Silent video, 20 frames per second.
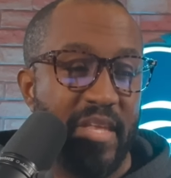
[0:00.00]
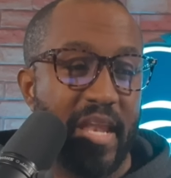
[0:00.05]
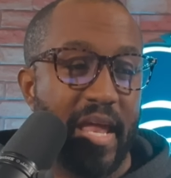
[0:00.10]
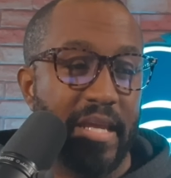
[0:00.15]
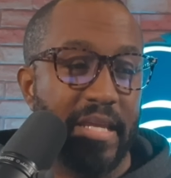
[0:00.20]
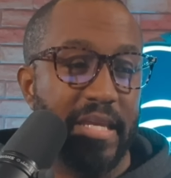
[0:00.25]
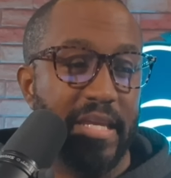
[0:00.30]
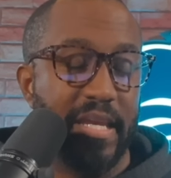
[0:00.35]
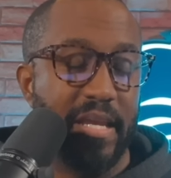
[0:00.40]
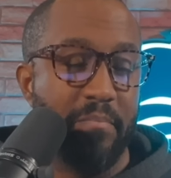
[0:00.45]
that
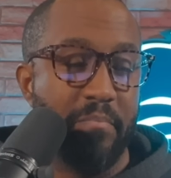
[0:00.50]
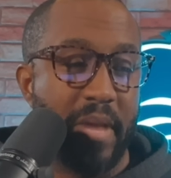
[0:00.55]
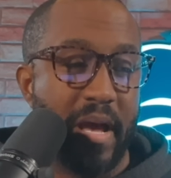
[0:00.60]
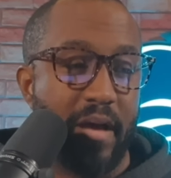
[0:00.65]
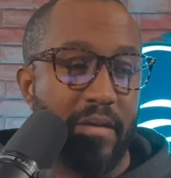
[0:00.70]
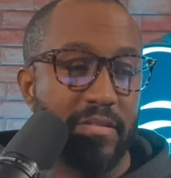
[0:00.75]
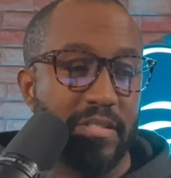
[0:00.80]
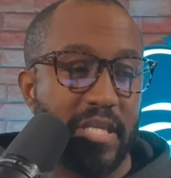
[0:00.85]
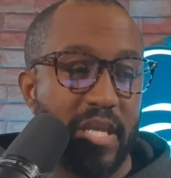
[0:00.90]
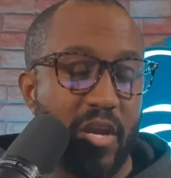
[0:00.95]
I could get
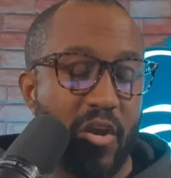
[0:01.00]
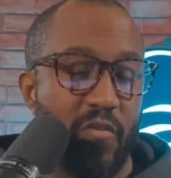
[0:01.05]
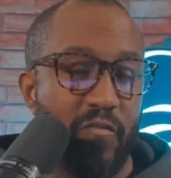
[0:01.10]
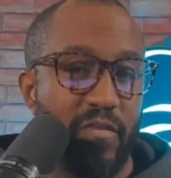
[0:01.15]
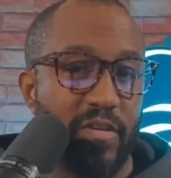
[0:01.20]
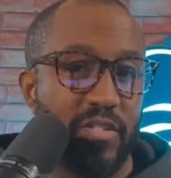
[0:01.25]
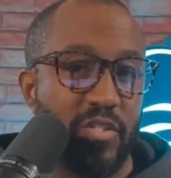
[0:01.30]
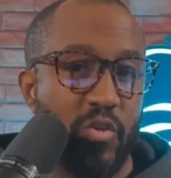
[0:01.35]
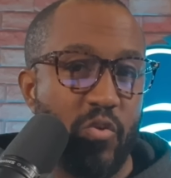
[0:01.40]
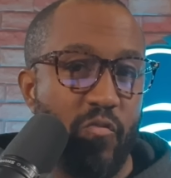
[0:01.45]
Miles
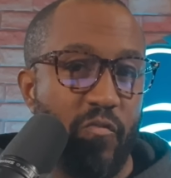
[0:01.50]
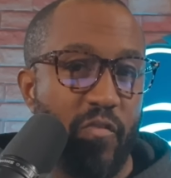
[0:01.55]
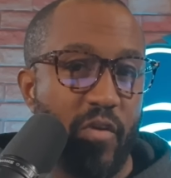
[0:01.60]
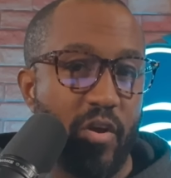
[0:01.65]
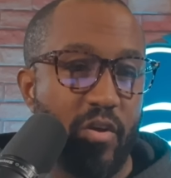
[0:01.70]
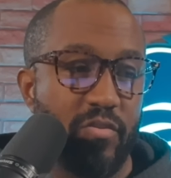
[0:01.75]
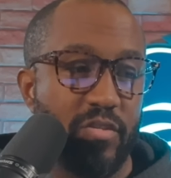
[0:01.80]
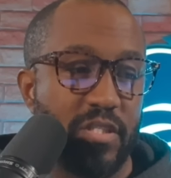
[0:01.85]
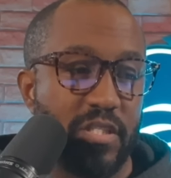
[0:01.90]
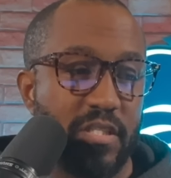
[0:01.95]
Garrett for two
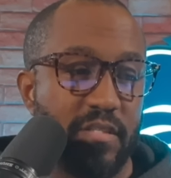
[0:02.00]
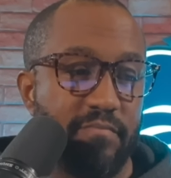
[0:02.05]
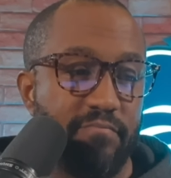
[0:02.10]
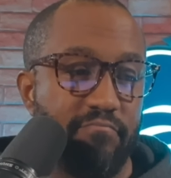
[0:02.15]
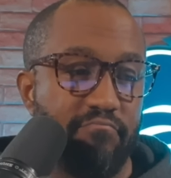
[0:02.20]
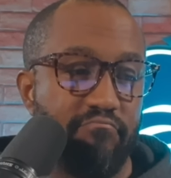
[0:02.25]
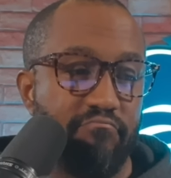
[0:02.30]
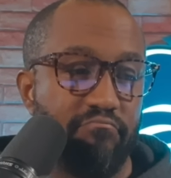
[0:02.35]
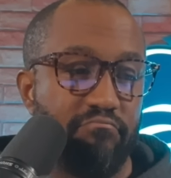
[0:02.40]
first,